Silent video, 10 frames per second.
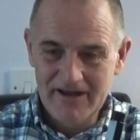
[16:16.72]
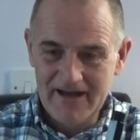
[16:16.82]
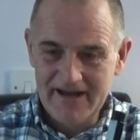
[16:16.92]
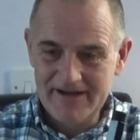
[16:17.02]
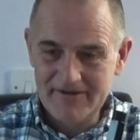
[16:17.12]

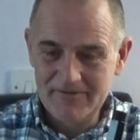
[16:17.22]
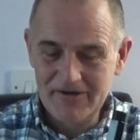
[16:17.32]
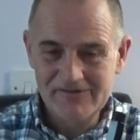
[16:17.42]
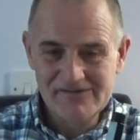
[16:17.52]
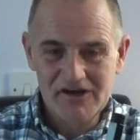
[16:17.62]

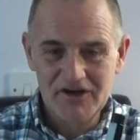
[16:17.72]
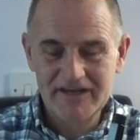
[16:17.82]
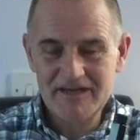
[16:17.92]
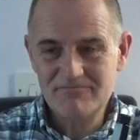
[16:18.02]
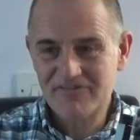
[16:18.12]
I
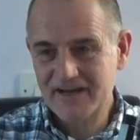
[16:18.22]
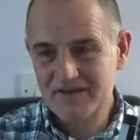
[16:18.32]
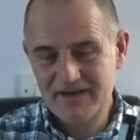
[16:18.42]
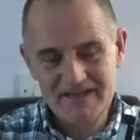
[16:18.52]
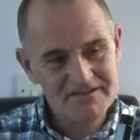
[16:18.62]
keep
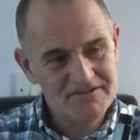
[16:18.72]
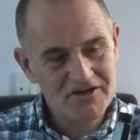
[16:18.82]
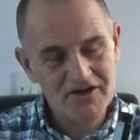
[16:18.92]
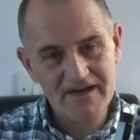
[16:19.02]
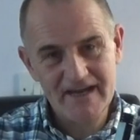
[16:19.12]
recommending
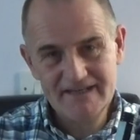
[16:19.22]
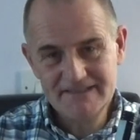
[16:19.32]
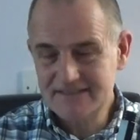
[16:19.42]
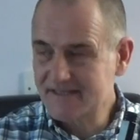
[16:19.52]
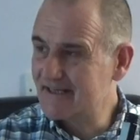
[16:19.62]

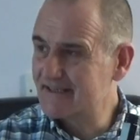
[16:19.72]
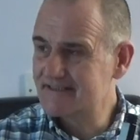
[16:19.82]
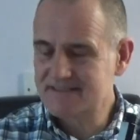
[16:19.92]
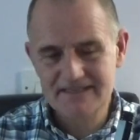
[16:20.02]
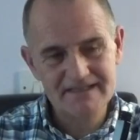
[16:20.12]
high-end
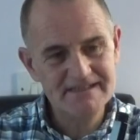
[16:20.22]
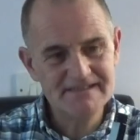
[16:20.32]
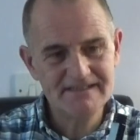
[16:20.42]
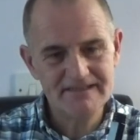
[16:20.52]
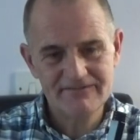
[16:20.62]
guns. It
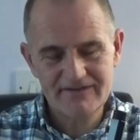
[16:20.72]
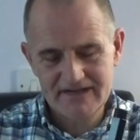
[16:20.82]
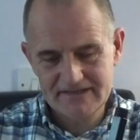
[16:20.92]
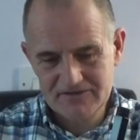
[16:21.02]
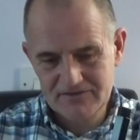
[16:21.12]
isn't the
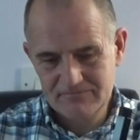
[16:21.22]
fact